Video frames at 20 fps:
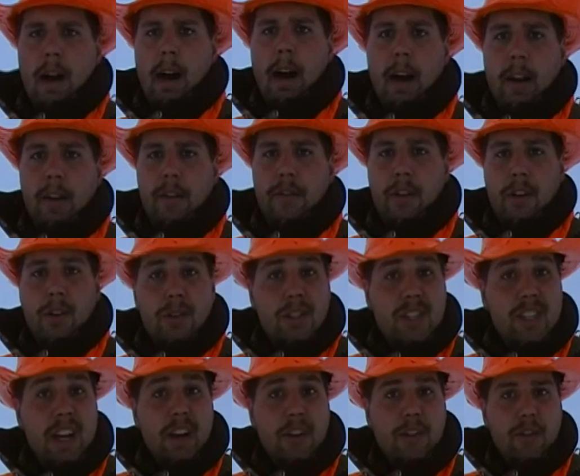Howdy,
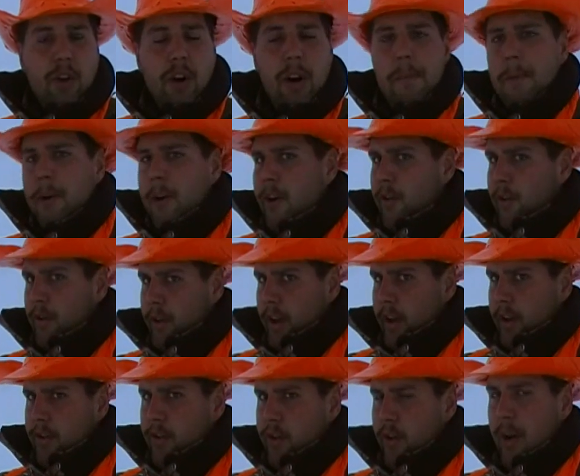folks. Tex Grebner here with
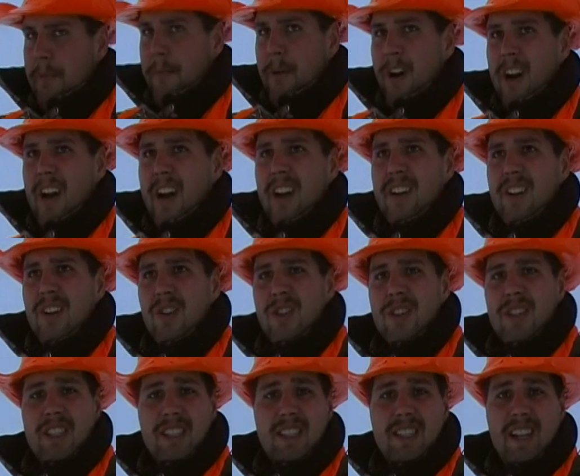Tex Grebner
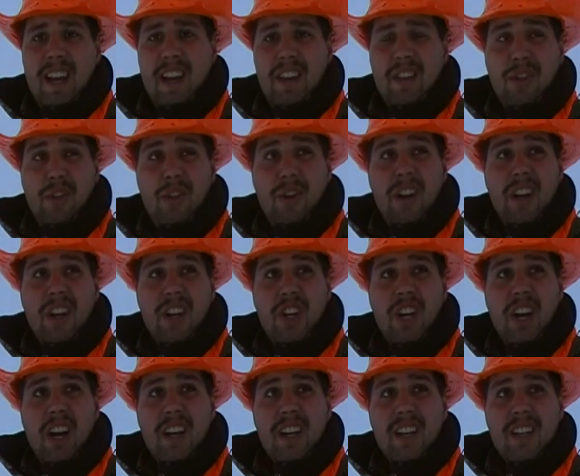Outdoors. It's day three of
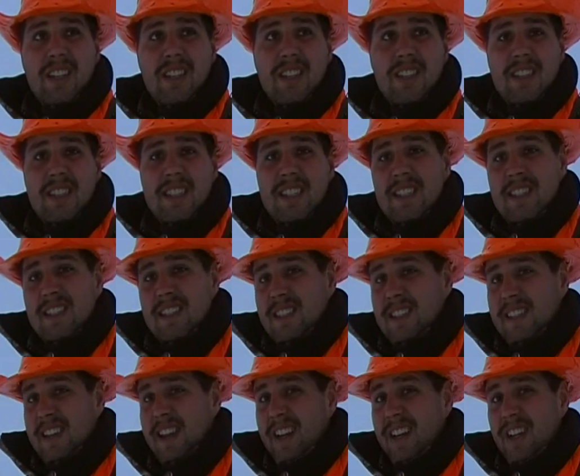shotgun season,
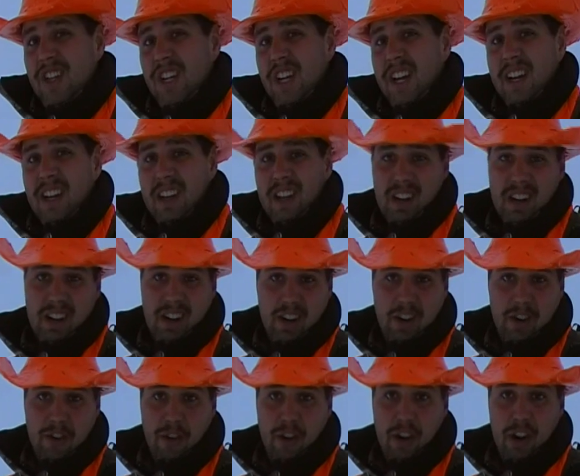second shotgun
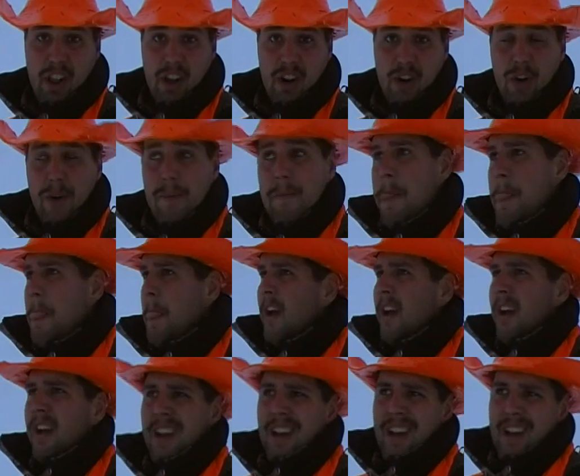here for Illinois.
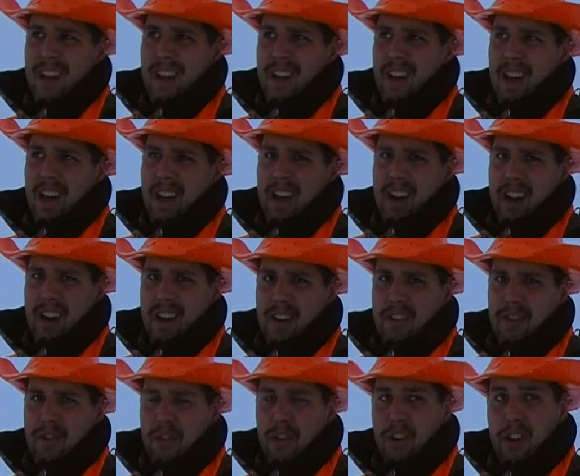Headed
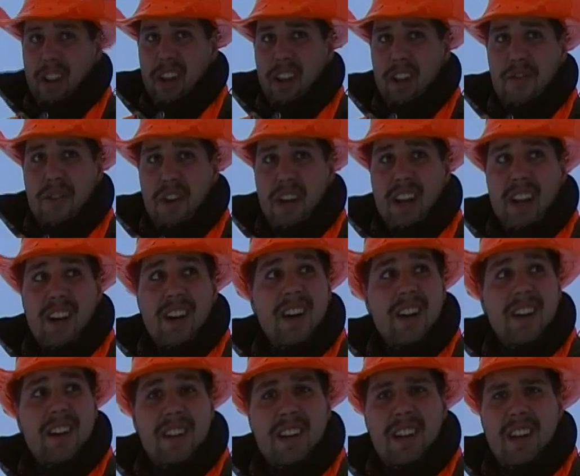in for an evening
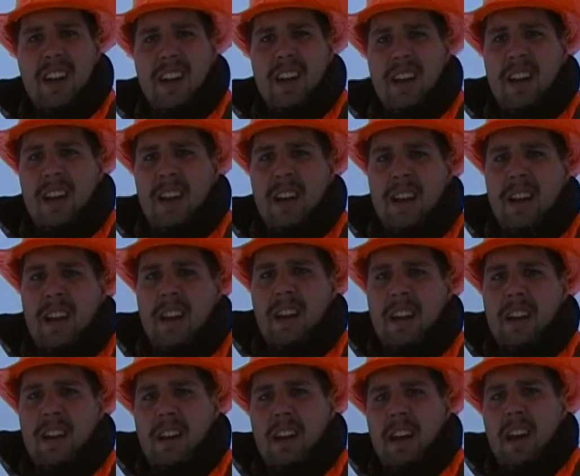hunt,
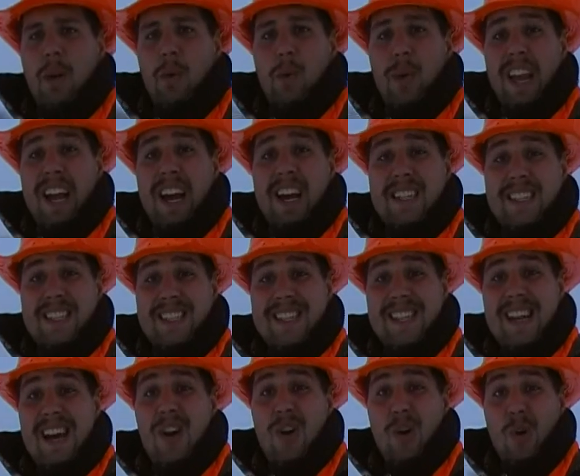and we got
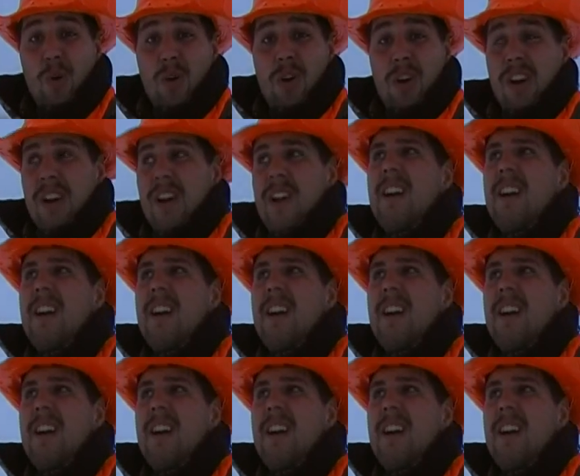snow.